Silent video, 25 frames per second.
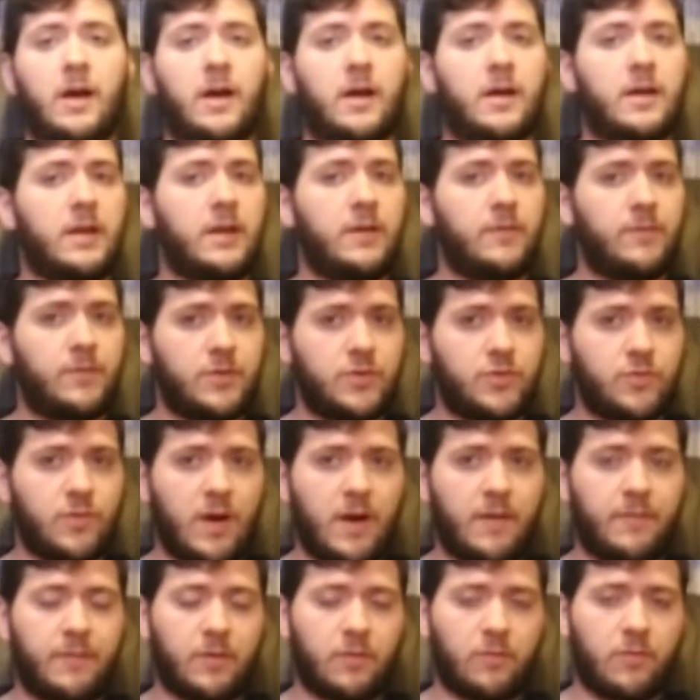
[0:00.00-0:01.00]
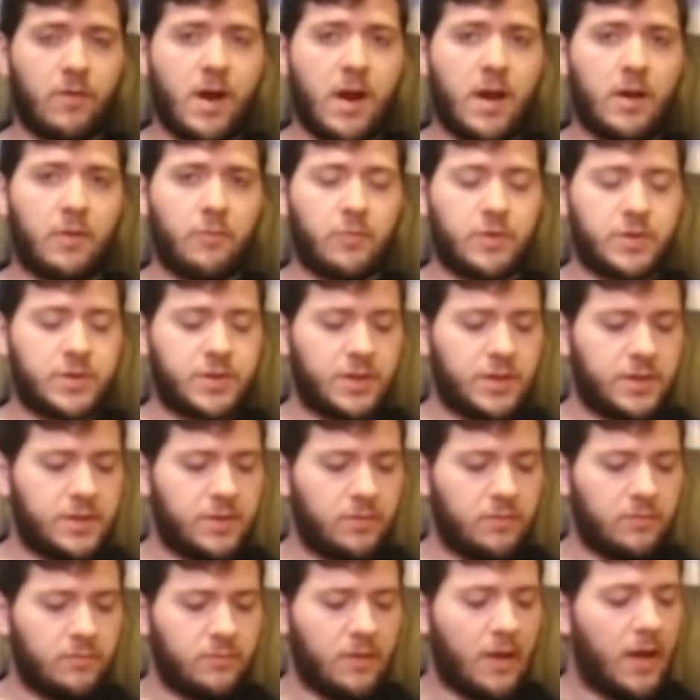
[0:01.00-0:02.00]
even Driving Rain, which I
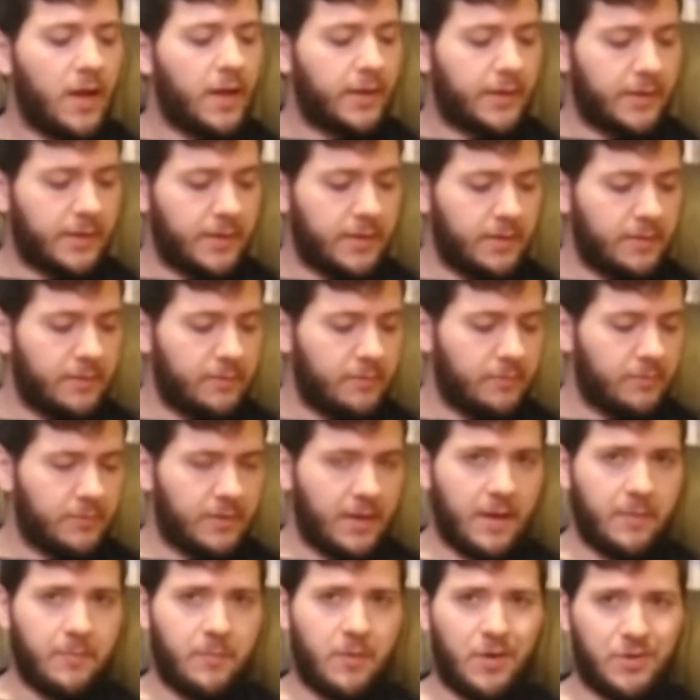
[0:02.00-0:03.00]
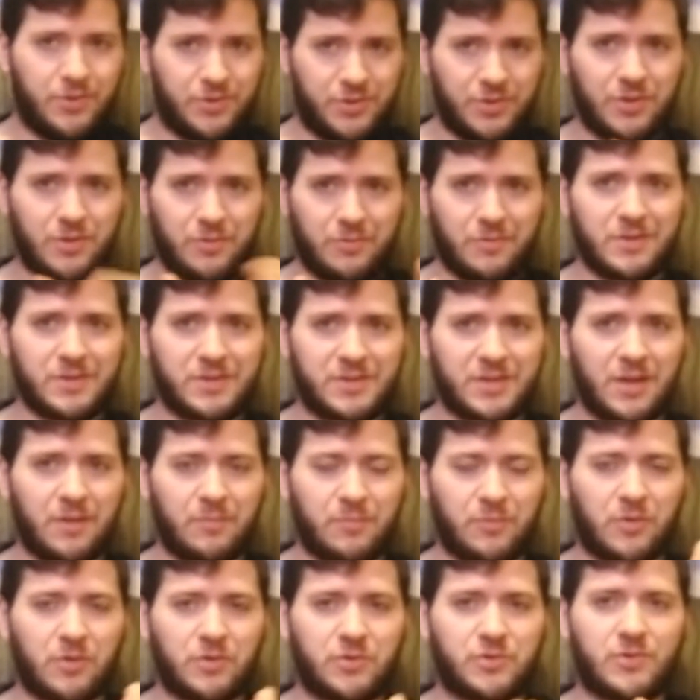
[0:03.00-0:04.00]
don't like that much. There is
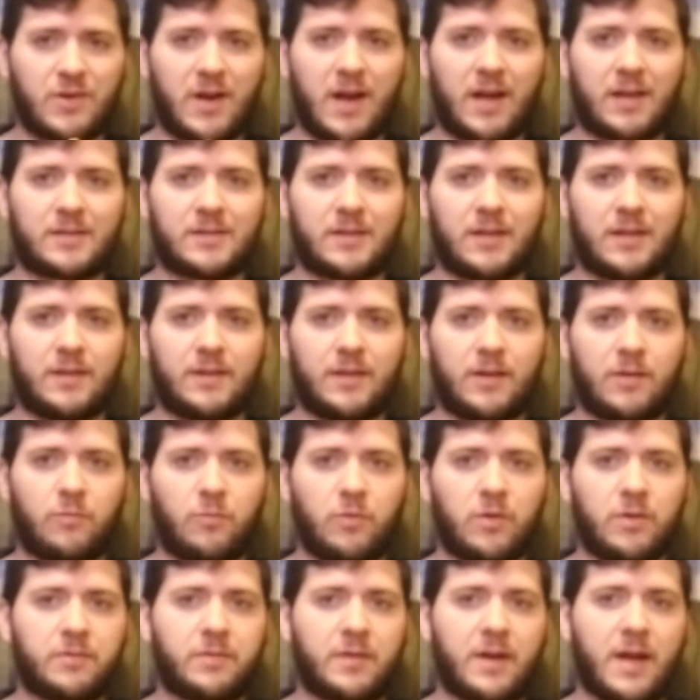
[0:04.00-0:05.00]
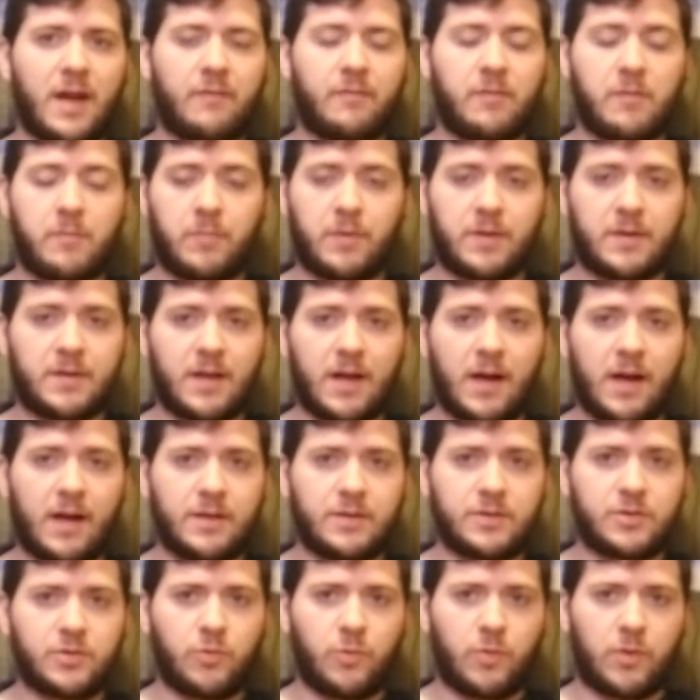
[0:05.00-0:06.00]
some good tracks on there, worth having, but
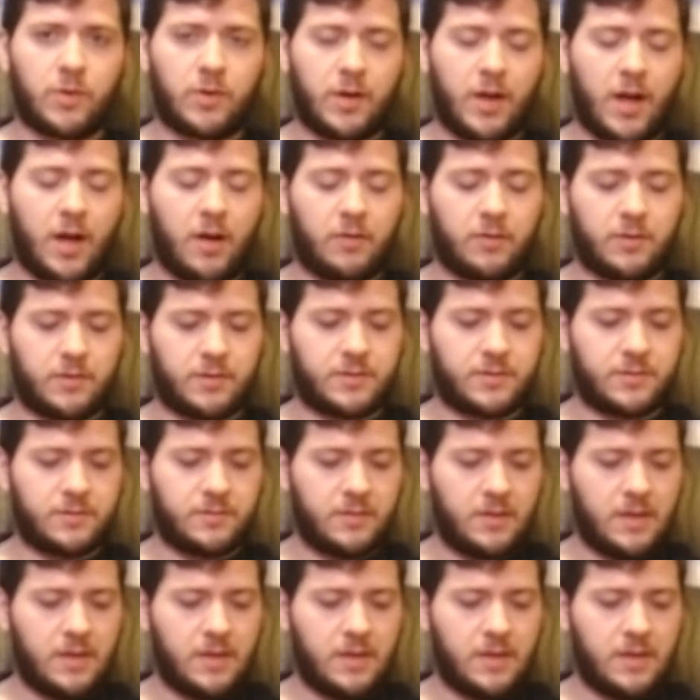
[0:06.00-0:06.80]
not $200.